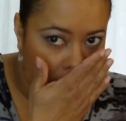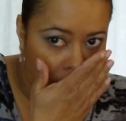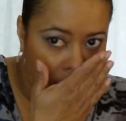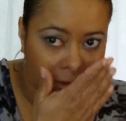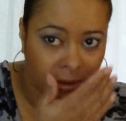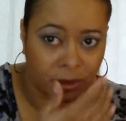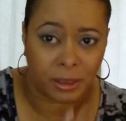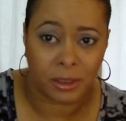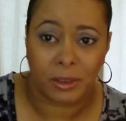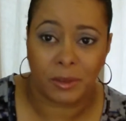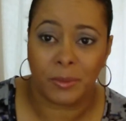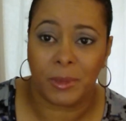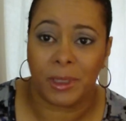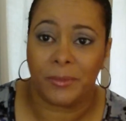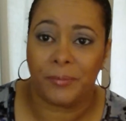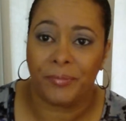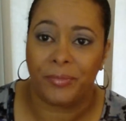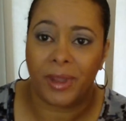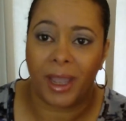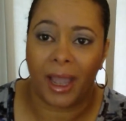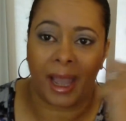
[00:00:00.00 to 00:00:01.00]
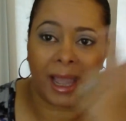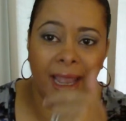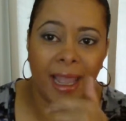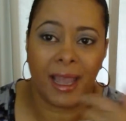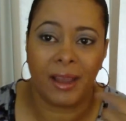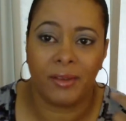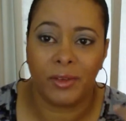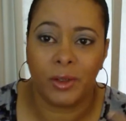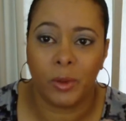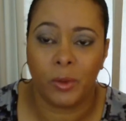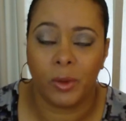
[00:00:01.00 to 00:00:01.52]
Excuse me. I
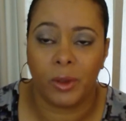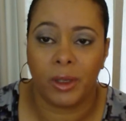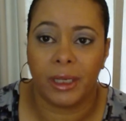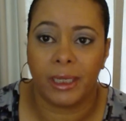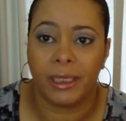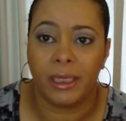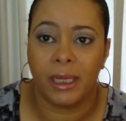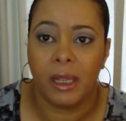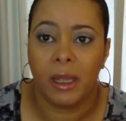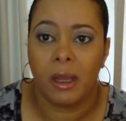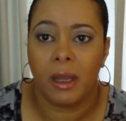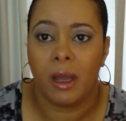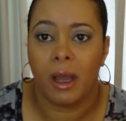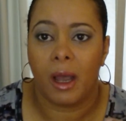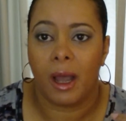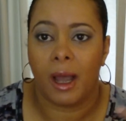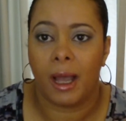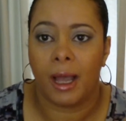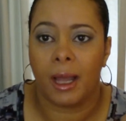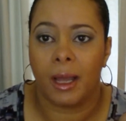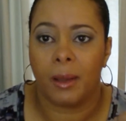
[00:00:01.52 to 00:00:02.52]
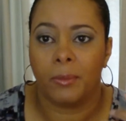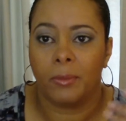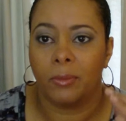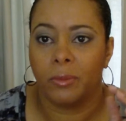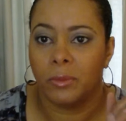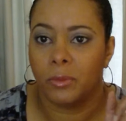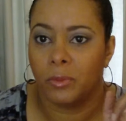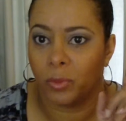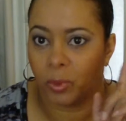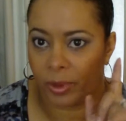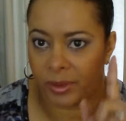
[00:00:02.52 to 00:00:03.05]
have it on.
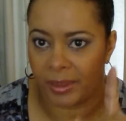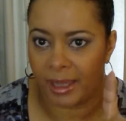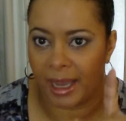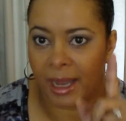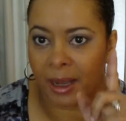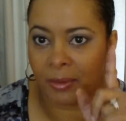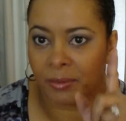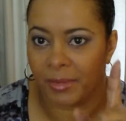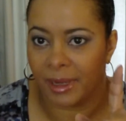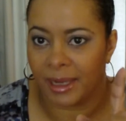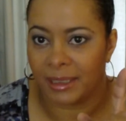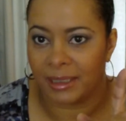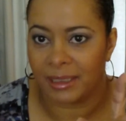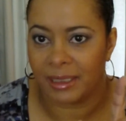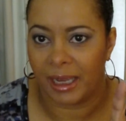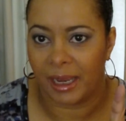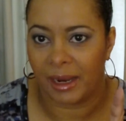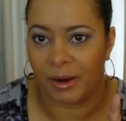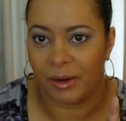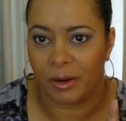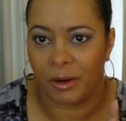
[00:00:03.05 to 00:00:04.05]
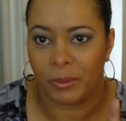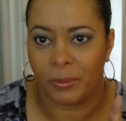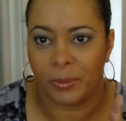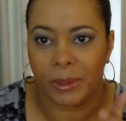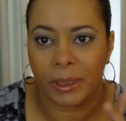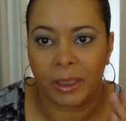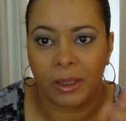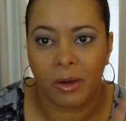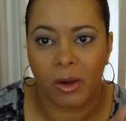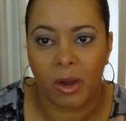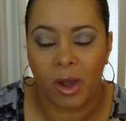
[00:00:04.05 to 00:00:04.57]
Um, without mascara
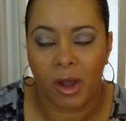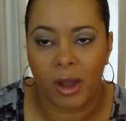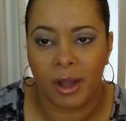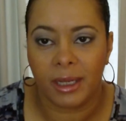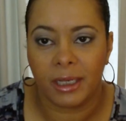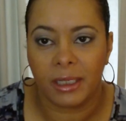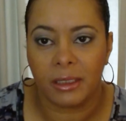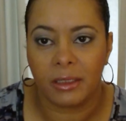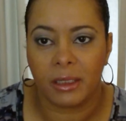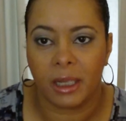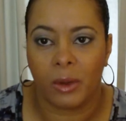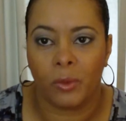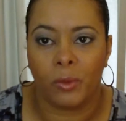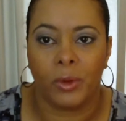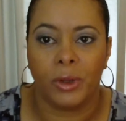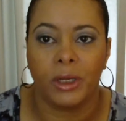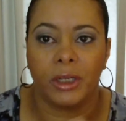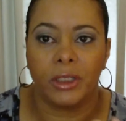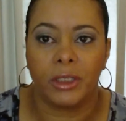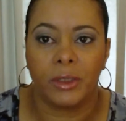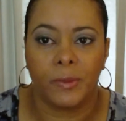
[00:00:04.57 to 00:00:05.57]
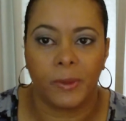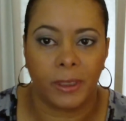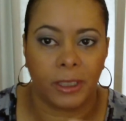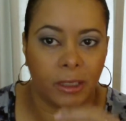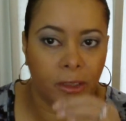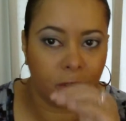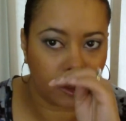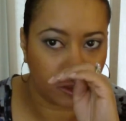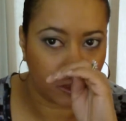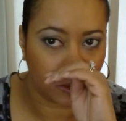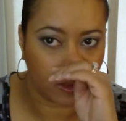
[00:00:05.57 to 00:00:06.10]
because I wanted to bring
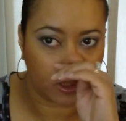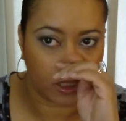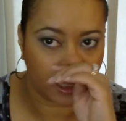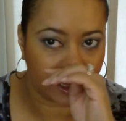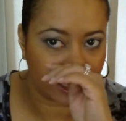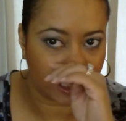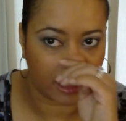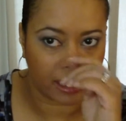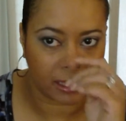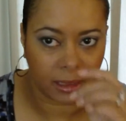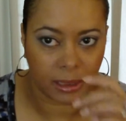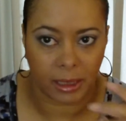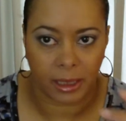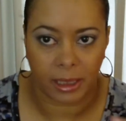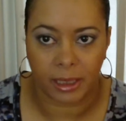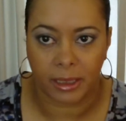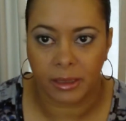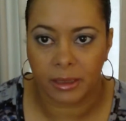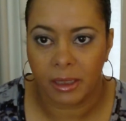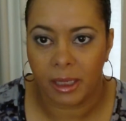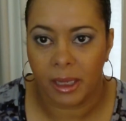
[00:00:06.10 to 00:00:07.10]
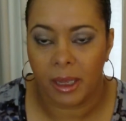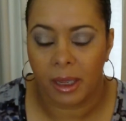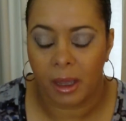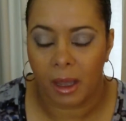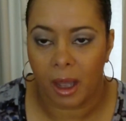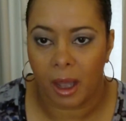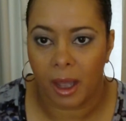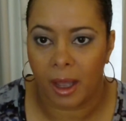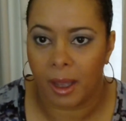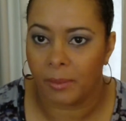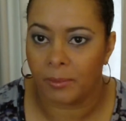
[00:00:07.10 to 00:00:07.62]
it to you just as it is.
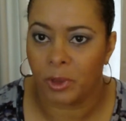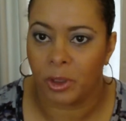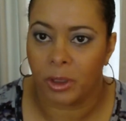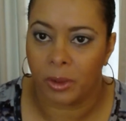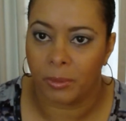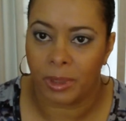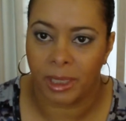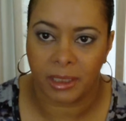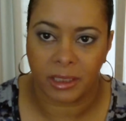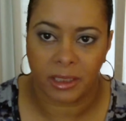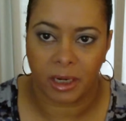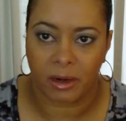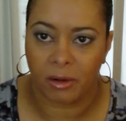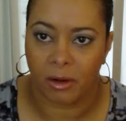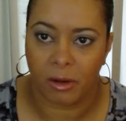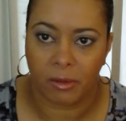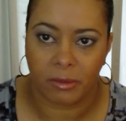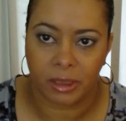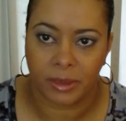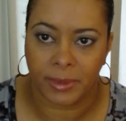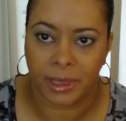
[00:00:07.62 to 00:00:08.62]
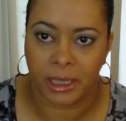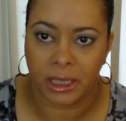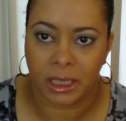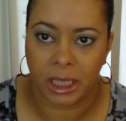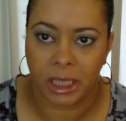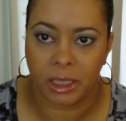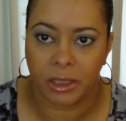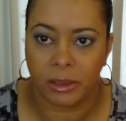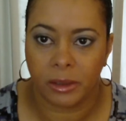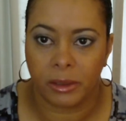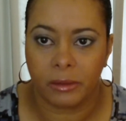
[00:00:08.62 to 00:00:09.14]
Um, you know, mascara always makes
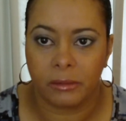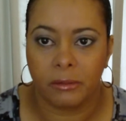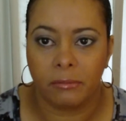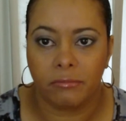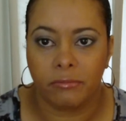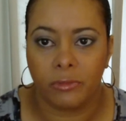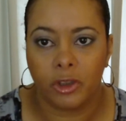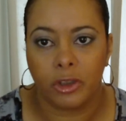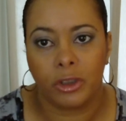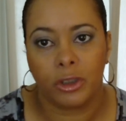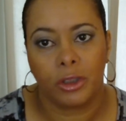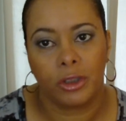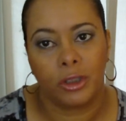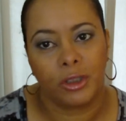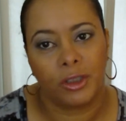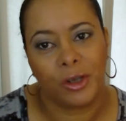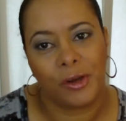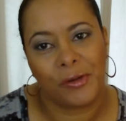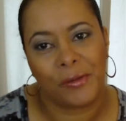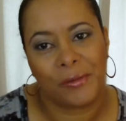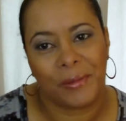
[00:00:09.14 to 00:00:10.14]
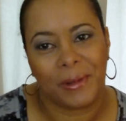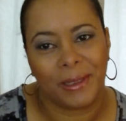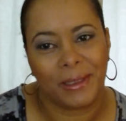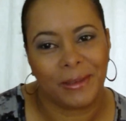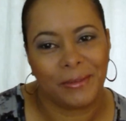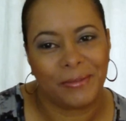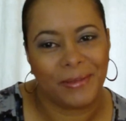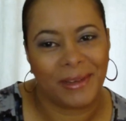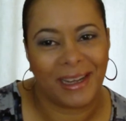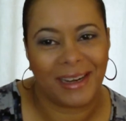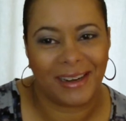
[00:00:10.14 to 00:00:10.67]
things look so
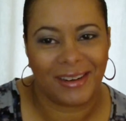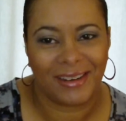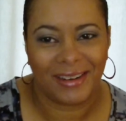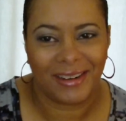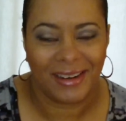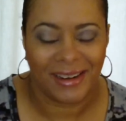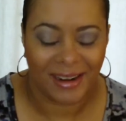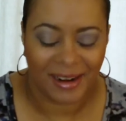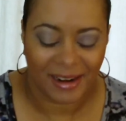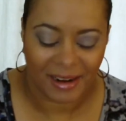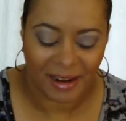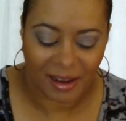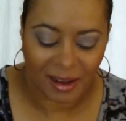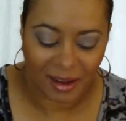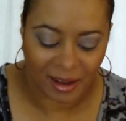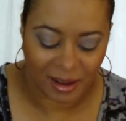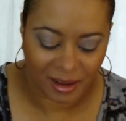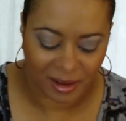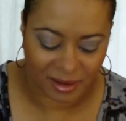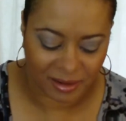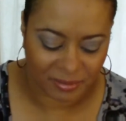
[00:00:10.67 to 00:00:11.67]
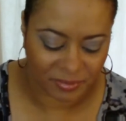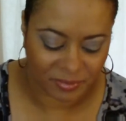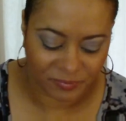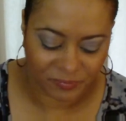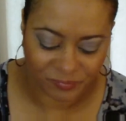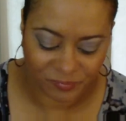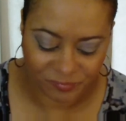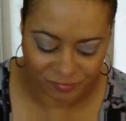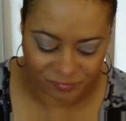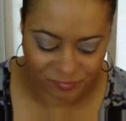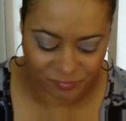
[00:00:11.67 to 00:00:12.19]
much better. Um,
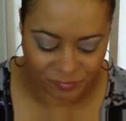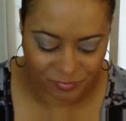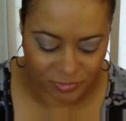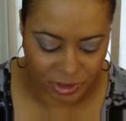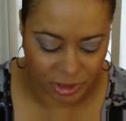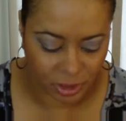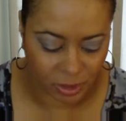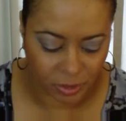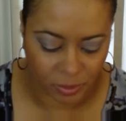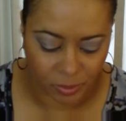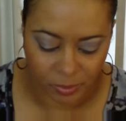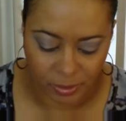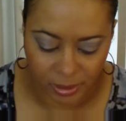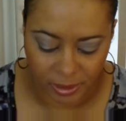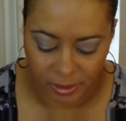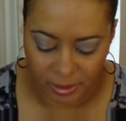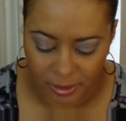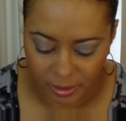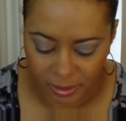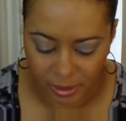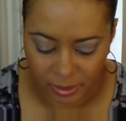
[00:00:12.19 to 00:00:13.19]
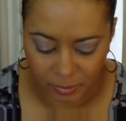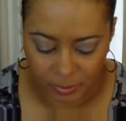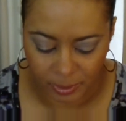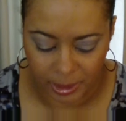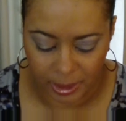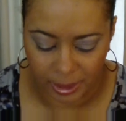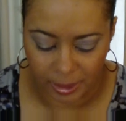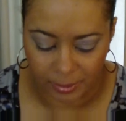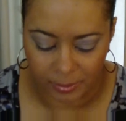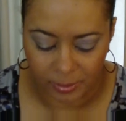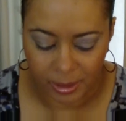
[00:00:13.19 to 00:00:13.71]
so here we
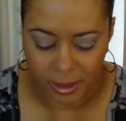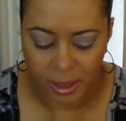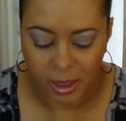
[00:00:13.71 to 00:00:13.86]
go.